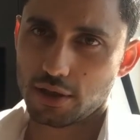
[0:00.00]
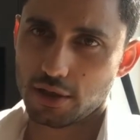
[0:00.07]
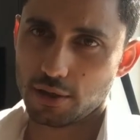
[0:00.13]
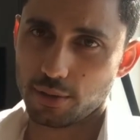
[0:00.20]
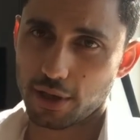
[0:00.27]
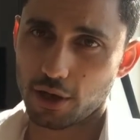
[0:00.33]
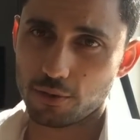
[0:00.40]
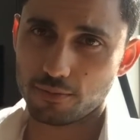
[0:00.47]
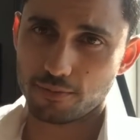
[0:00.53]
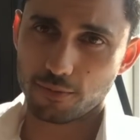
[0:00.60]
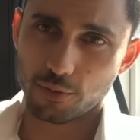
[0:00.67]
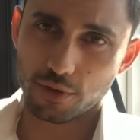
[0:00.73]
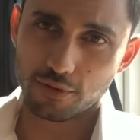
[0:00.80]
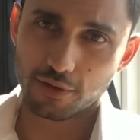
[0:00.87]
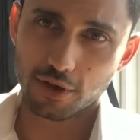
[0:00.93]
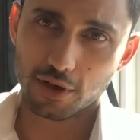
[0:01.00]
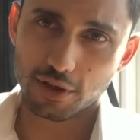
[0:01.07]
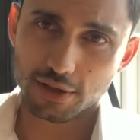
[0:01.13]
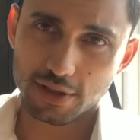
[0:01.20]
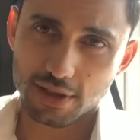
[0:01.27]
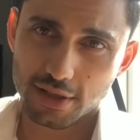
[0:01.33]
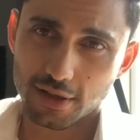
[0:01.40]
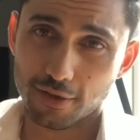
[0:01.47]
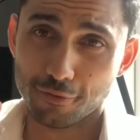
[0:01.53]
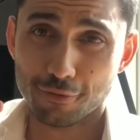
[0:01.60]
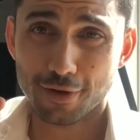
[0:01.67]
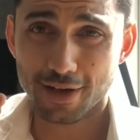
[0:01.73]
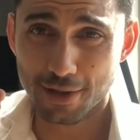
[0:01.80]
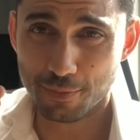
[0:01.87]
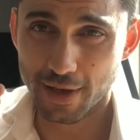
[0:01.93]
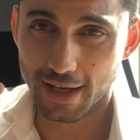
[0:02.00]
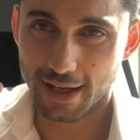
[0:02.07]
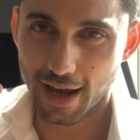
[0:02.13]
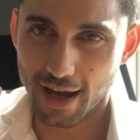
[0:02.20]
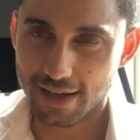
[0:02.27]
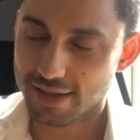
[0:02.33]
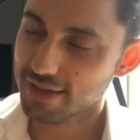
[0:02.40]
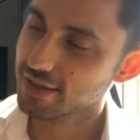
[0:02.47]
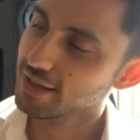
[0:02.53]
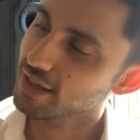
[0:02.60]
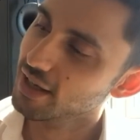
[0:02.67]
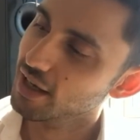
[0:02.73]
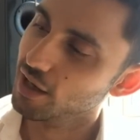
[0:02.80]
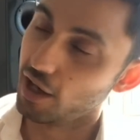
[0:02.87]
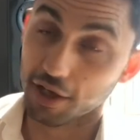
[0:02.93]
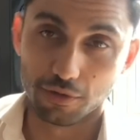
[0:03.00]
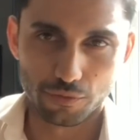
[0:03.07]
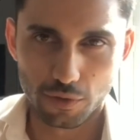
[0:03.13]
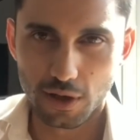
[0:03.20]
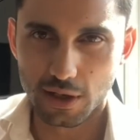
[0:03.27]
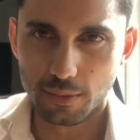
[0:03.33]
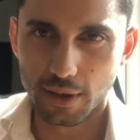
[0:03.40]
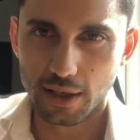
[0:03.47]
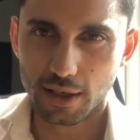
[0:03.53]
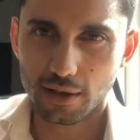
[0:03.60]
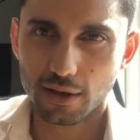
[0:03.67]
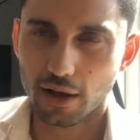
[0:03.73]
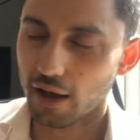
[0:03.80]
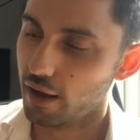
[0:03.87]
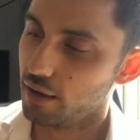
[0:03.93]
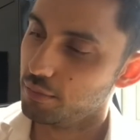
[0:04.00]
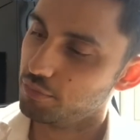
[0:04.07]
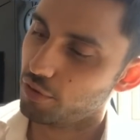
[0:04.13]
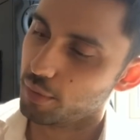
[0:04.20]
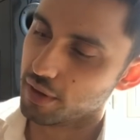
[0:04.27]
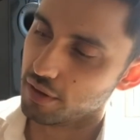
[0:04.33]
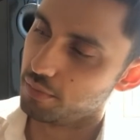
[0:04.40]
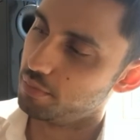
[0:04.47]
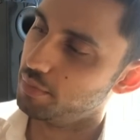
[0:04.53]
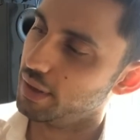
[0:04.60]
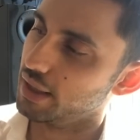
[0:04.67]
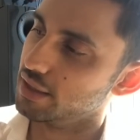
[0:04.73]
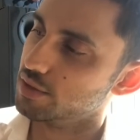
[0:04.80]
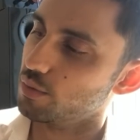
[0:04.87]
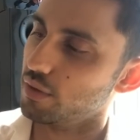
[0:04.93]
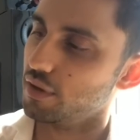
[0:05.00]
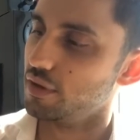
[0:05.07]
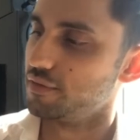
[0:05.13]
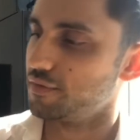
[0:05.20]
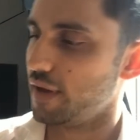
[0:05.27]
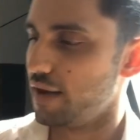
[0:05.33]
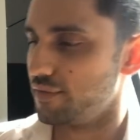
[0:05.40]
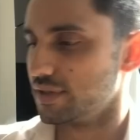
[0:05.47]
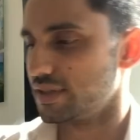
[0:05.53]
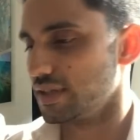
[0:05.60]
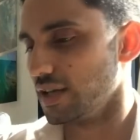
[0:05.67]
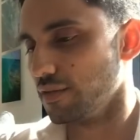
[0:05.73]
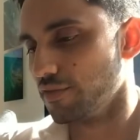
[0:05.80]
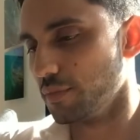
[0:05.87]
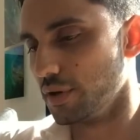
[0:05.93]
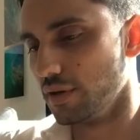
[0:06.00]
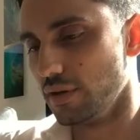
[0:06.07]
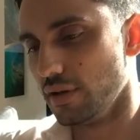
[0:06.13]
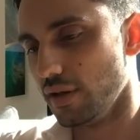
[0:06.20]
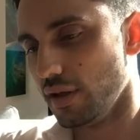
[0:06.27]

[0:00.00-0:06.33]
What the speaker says: there we go. Got a really big case, like really big. Probably the biggest one I've ever seen from an